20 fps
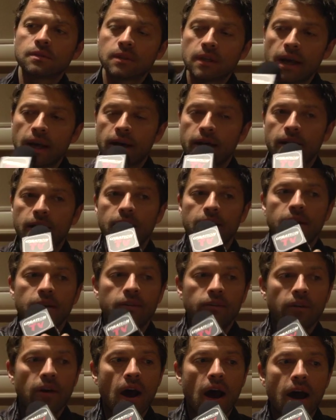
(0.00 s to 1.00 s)
Yeah, it
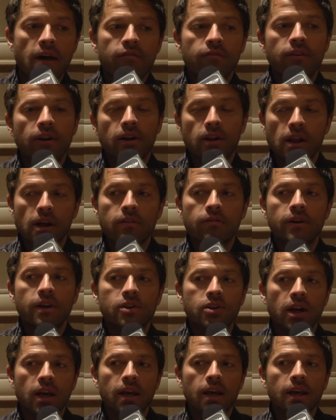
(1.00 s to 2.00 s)
is. I've done a lot of
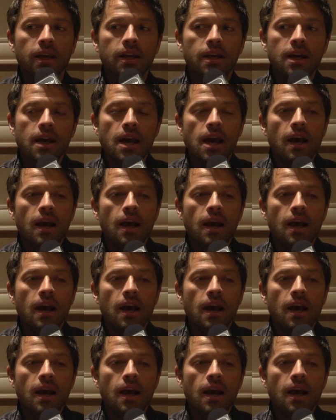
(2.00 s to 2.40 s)
hitchhiking,